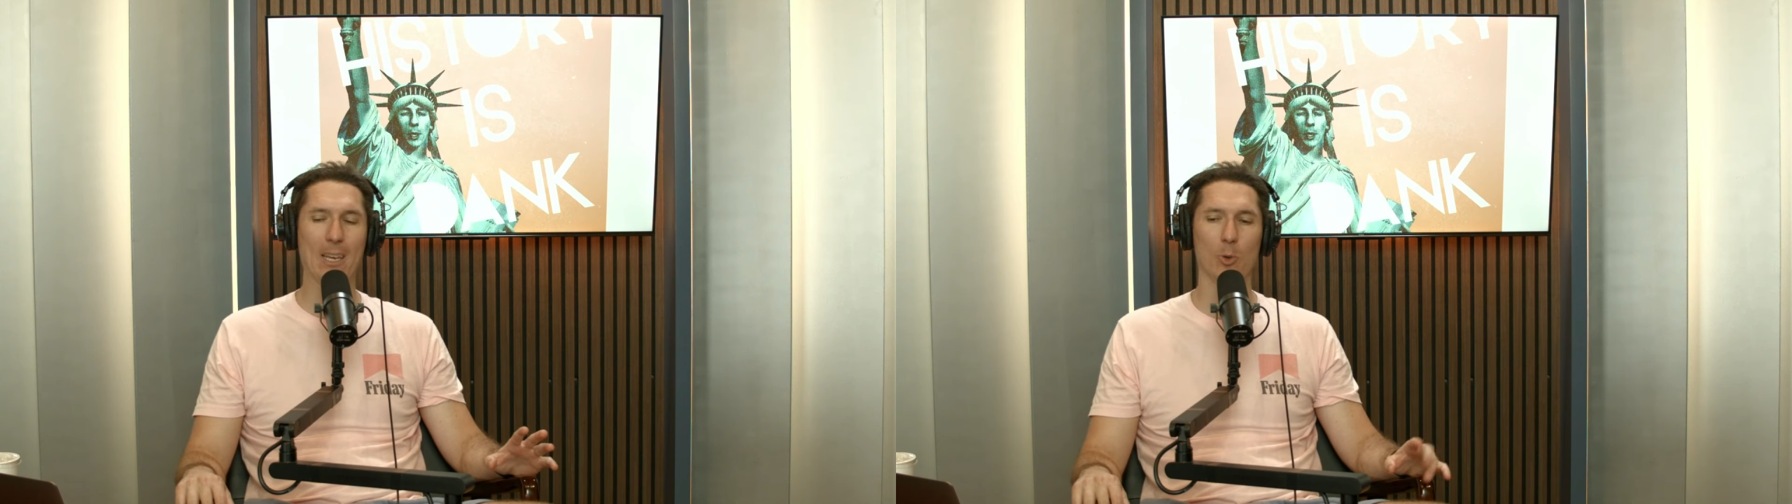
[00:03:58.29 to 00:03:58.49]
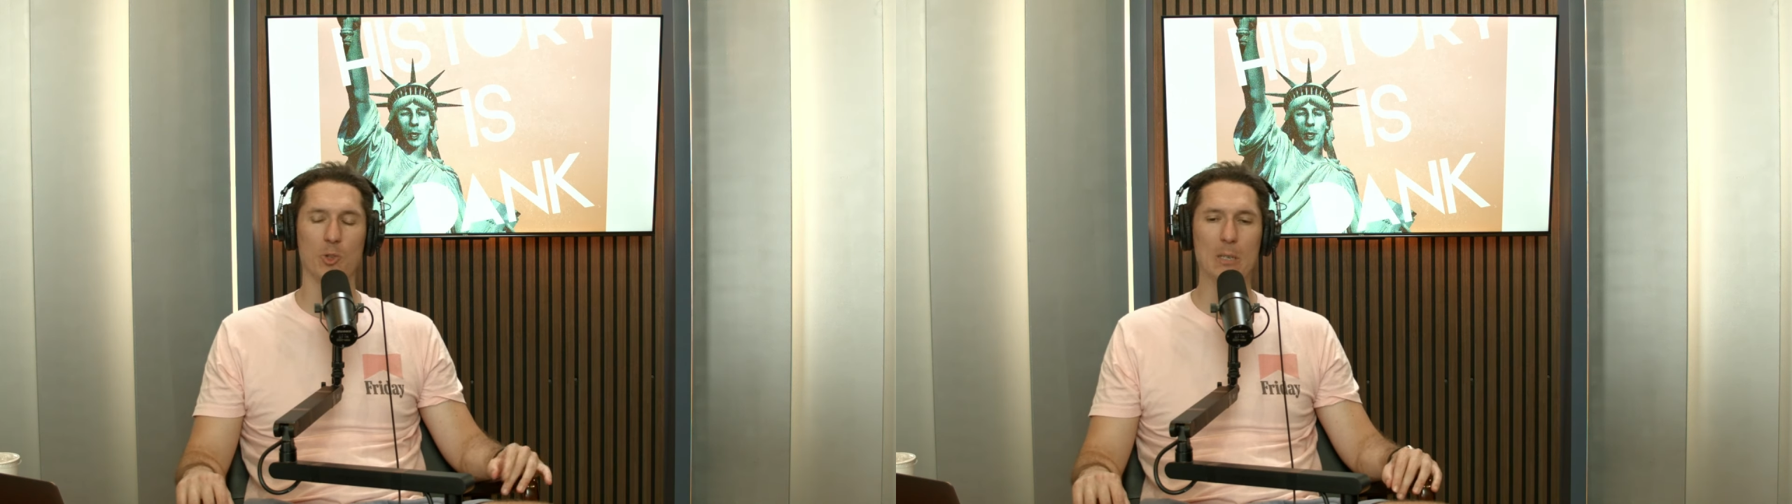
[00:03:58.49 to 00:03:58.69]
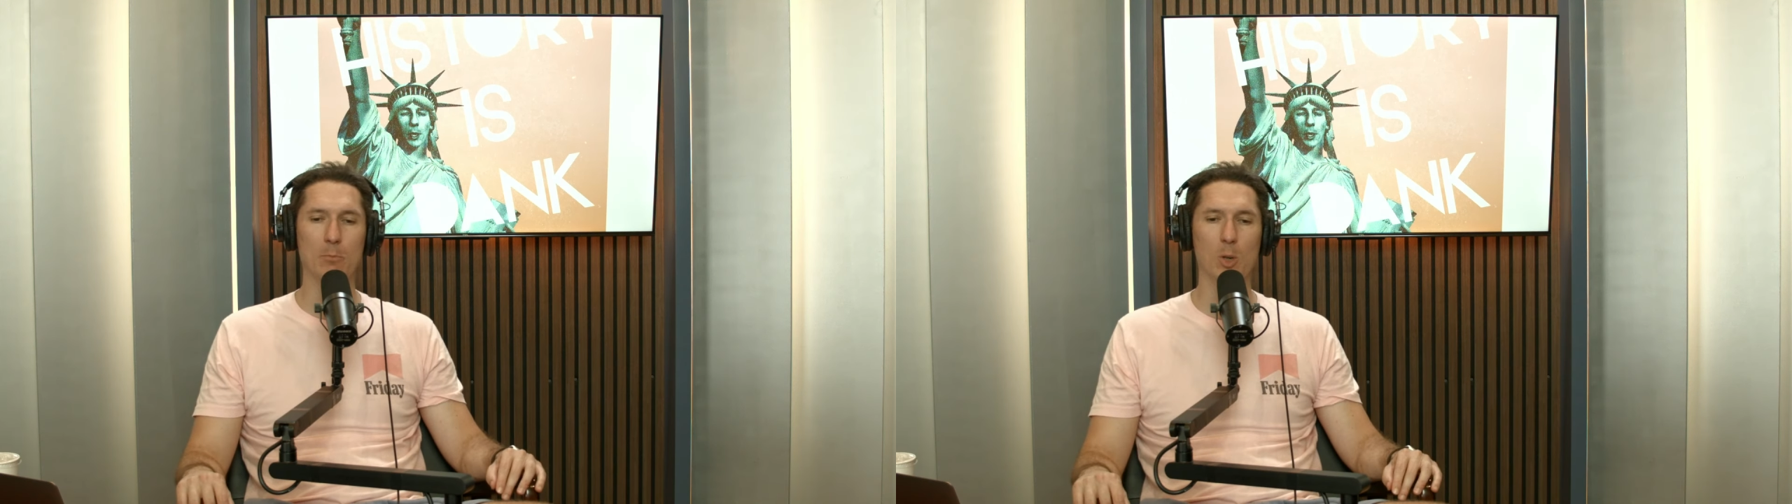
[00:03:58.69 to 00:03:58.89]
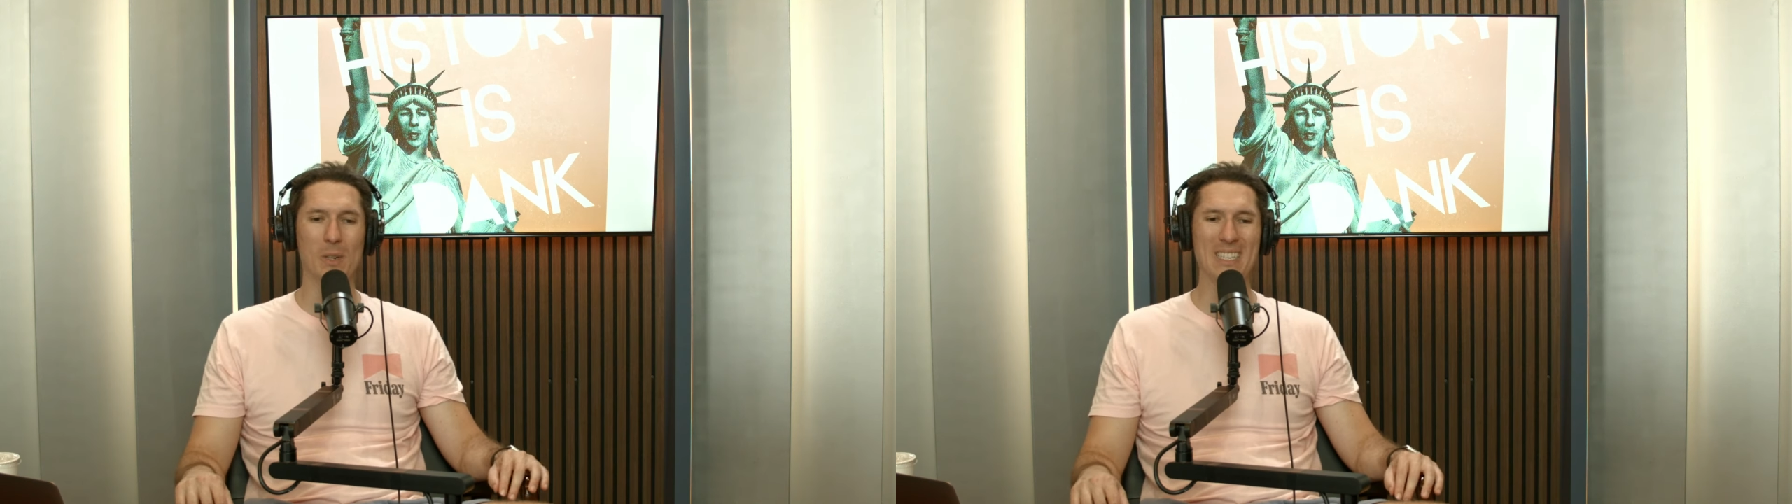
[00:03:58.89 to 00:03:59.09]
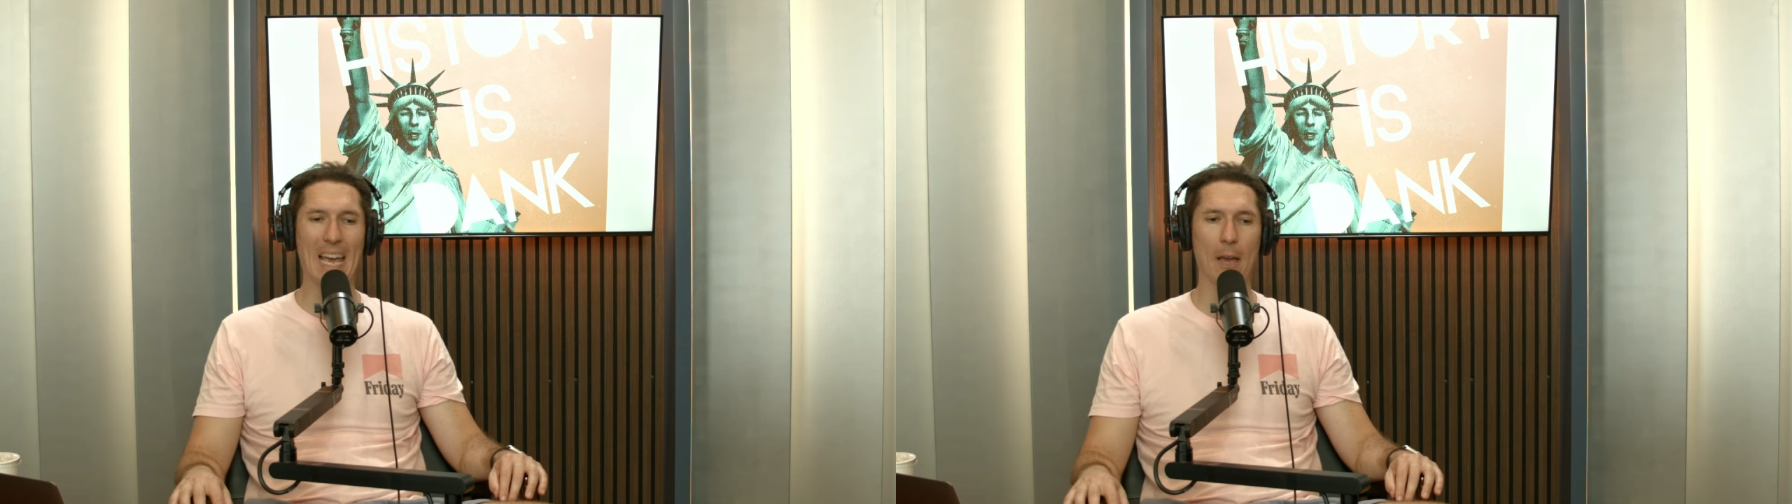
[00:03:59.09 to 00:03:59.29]
You'll see
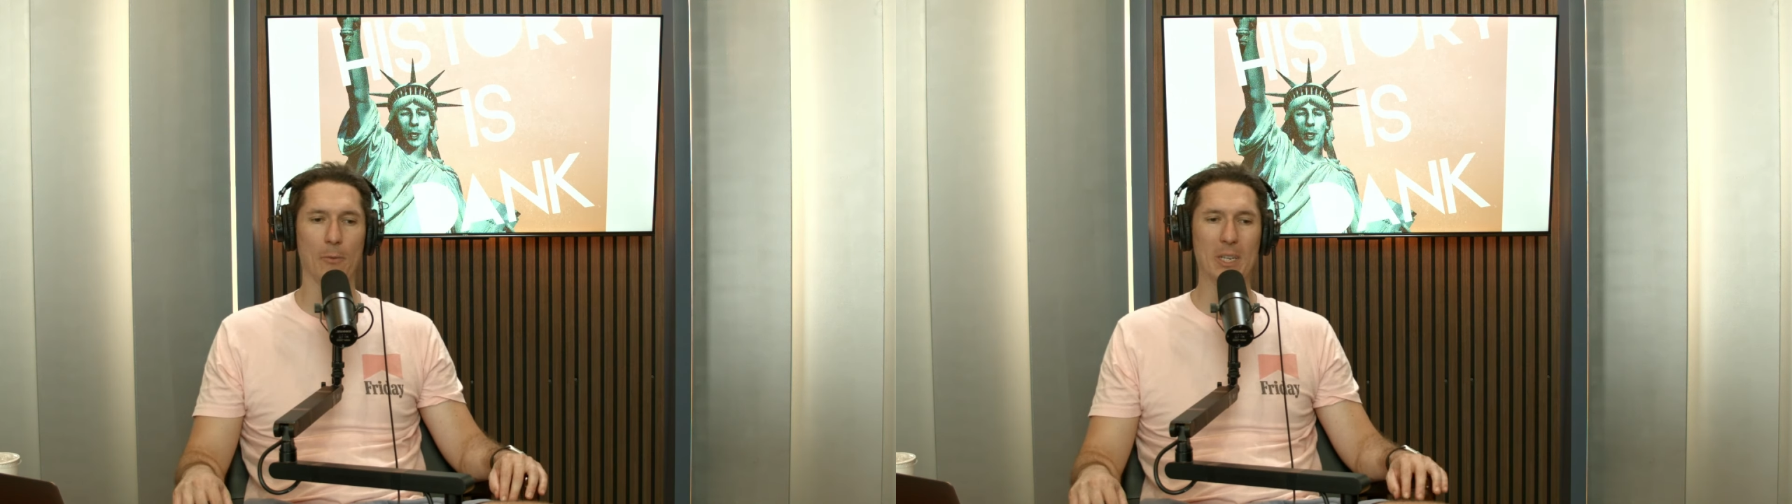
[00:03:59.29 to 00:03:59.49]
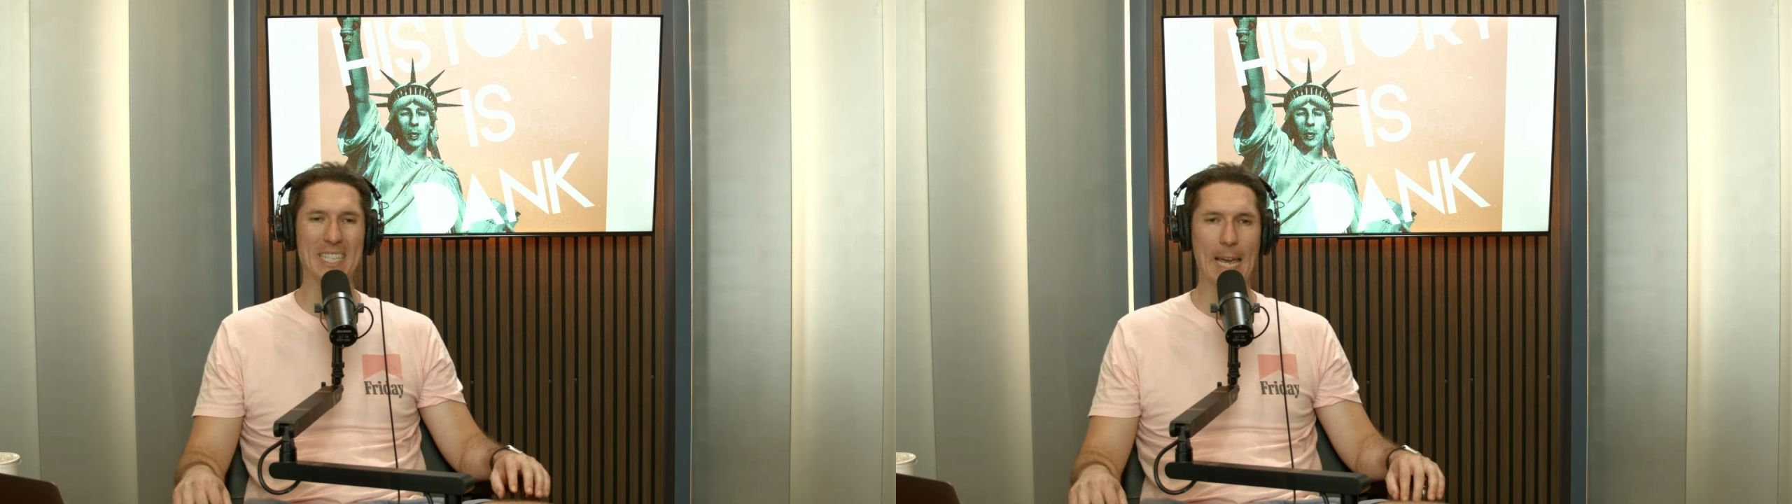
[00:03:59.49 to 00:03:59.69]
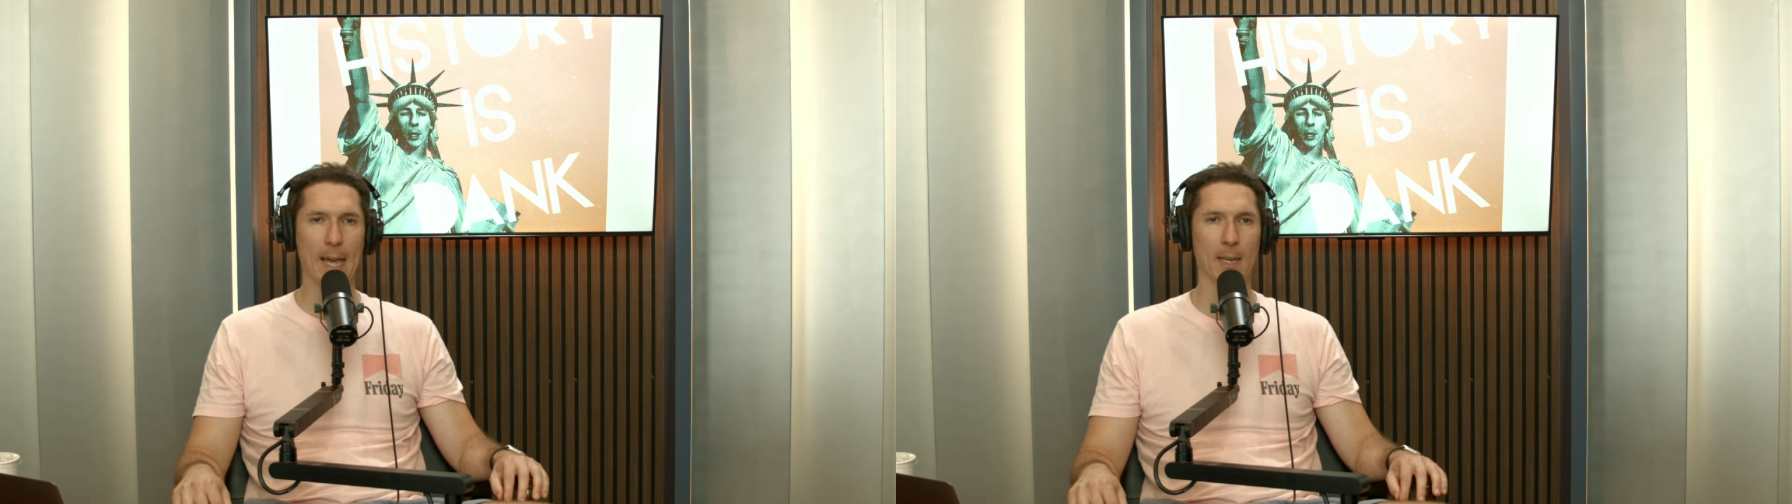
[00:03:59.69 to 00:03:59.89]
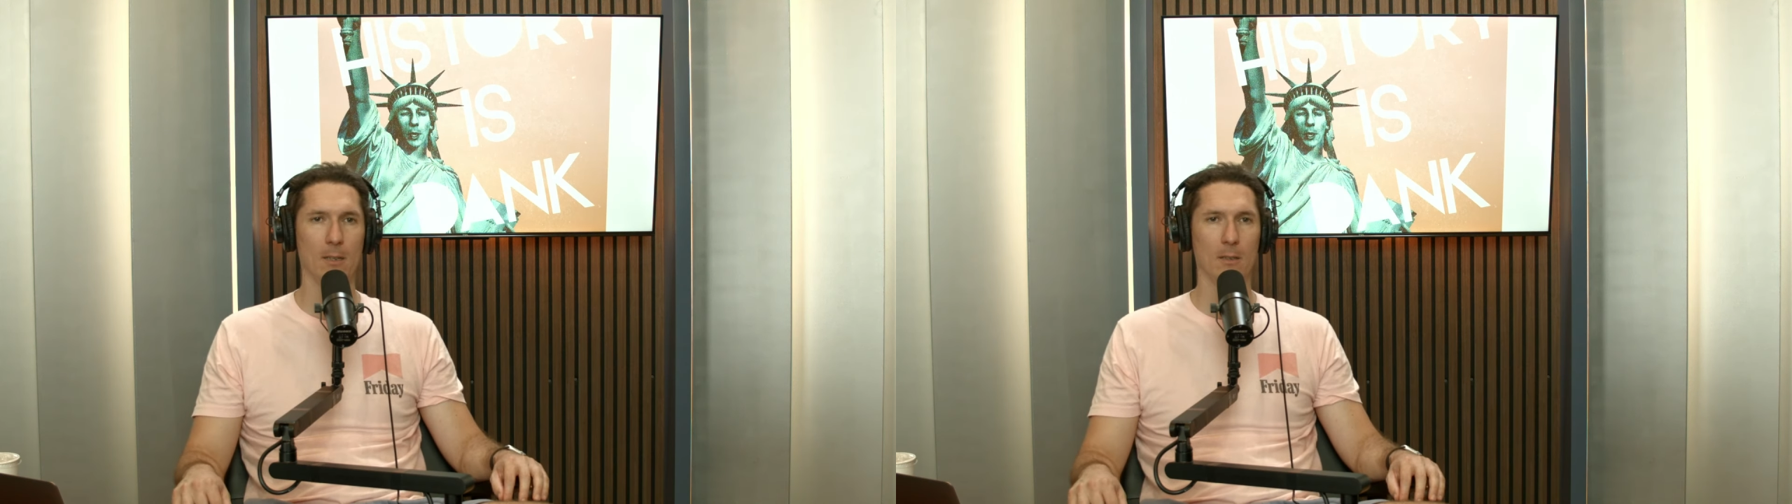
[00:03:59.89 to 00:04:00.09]
boobies every day.